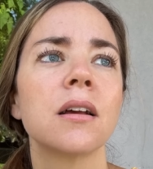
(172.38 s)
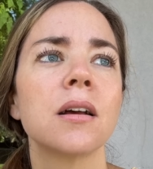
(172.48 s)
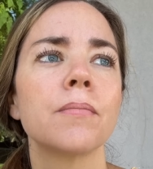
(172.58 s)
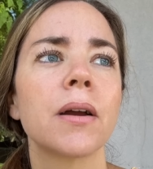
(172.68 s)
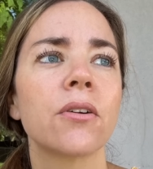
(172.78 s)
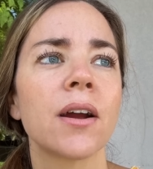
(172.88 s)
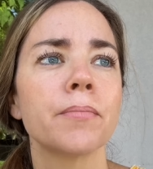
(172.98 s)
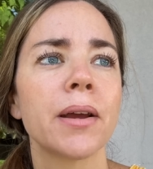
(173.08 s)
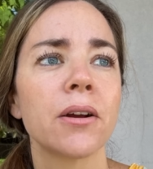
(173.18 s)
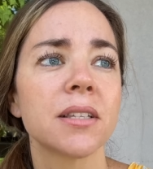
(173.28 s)
my
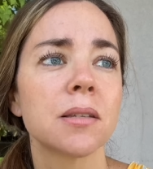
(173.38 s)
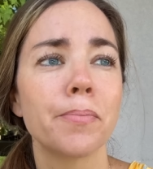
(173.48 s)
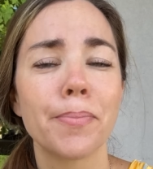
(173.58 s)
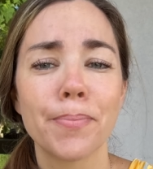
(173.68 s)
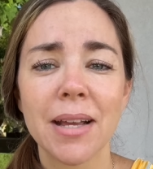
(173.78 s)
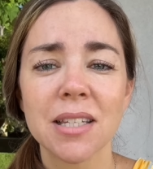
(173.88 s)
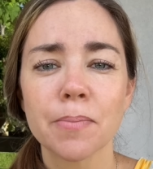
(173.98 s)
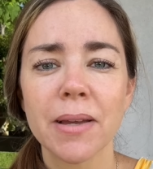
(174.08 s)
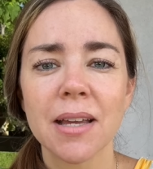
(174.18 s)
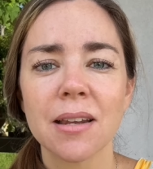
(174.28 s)
grandparents'
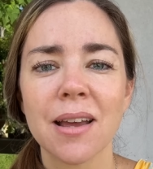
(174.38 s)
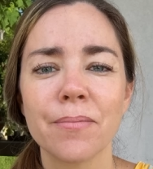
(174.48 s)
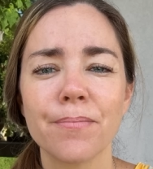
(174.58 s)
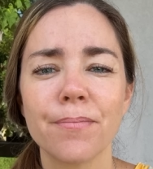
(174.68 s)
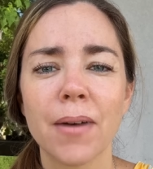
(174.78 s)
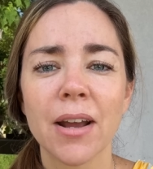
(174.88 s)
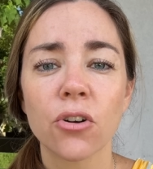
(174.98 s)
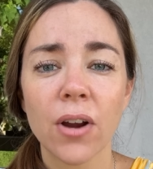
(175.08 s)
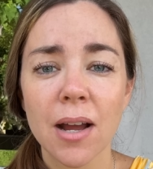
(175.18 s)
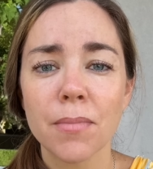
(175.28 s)
basement, and my
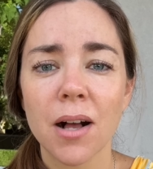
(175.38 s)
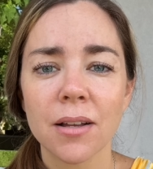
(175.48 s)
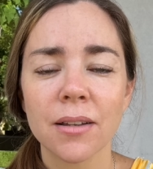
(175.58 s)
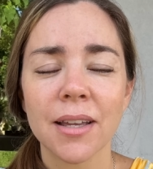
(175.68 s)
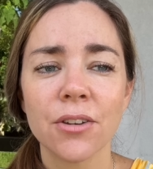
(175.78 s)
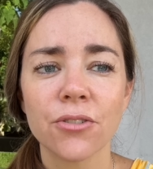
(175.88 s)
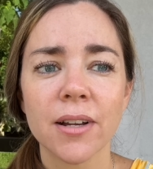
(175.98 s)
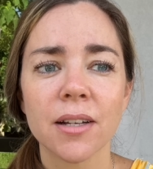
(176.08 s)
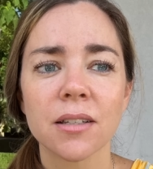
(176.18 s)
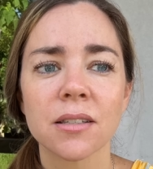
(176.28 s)
grandma
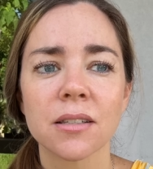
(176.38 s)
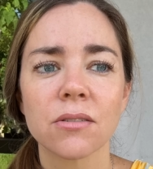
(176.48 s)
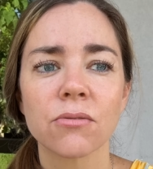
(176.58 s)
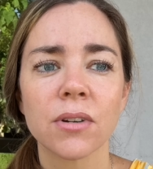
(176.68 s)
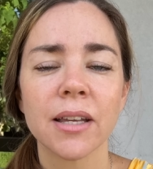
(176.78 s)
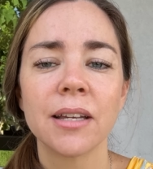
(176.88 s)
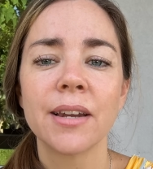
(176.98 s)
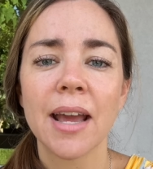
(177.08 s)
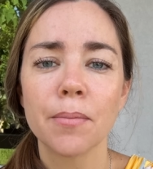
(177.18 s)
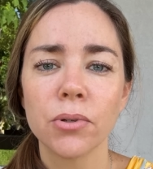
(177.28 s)
Hendricks really
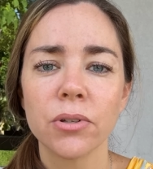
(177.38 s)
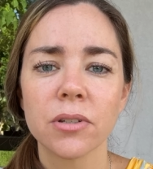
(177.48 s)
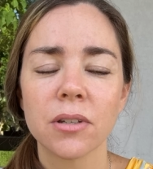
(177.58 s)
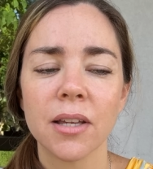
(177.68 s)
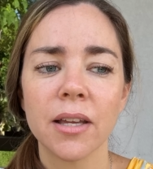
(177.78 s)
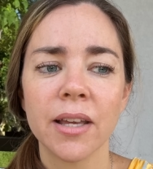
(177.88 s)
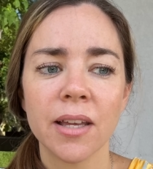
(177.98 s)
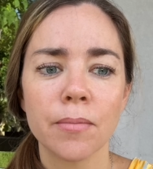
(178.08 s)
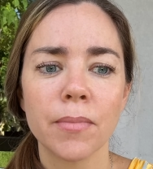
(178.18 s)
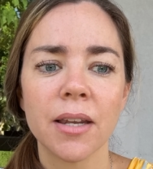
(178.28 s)
enabled
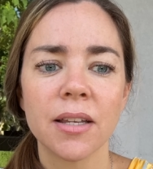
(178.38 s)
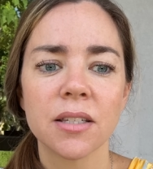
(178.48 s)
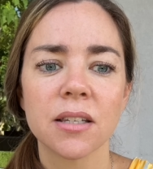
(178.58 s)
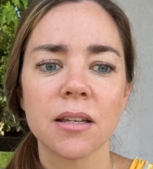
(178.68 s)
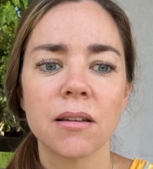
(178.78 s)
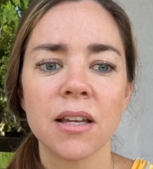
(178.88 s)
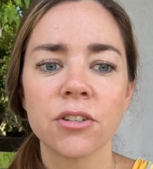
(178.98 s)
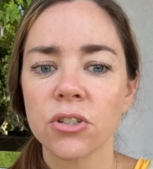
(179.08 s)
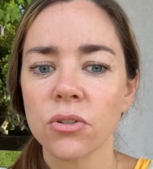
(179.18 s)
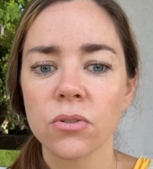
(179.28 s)
him and his
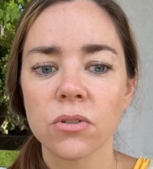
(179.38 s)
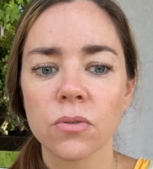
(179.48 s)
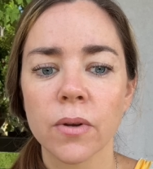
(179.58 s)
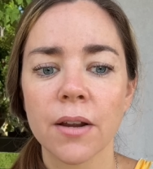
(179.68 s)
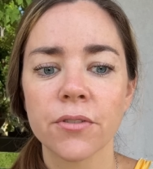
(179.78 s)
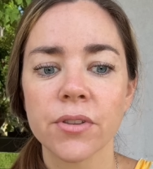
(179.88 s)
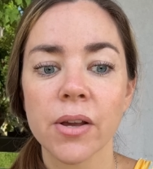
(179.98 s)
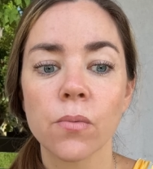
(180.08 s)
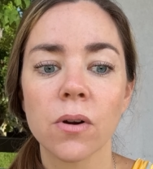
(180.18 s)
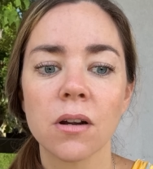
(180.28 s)
issues, whatever they
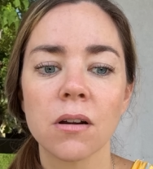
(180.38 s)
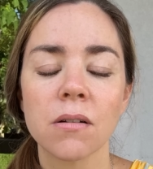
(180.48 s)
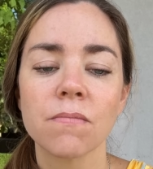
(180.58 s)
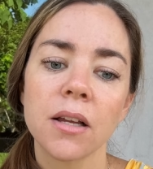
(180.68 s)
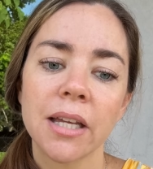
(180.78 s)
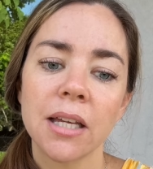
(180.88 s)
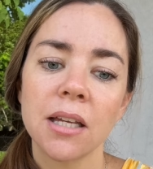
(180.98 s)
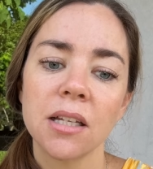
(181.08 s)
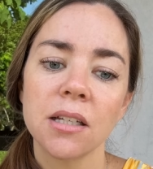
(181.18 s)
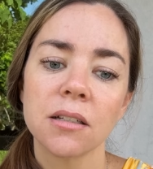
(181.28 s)
were. He